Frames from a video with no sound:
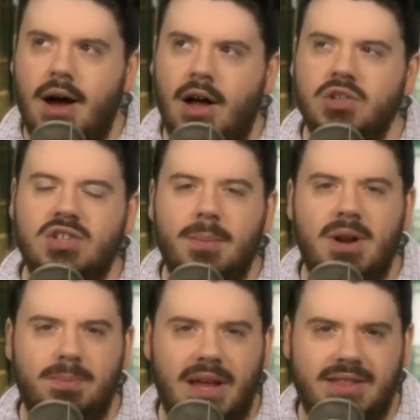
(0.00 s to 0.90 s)
I'll sum
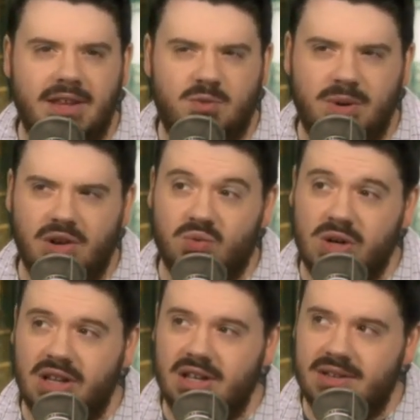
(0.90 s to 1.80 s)
it up like this because
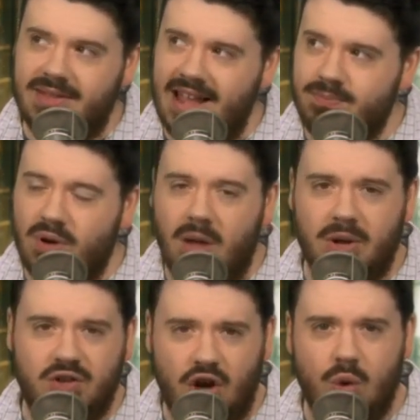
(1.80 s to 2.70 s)
really that's
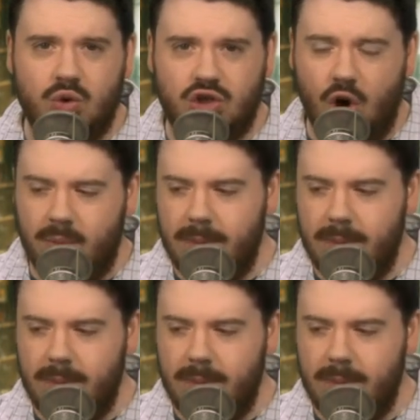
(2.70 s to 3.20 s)
probably its own show,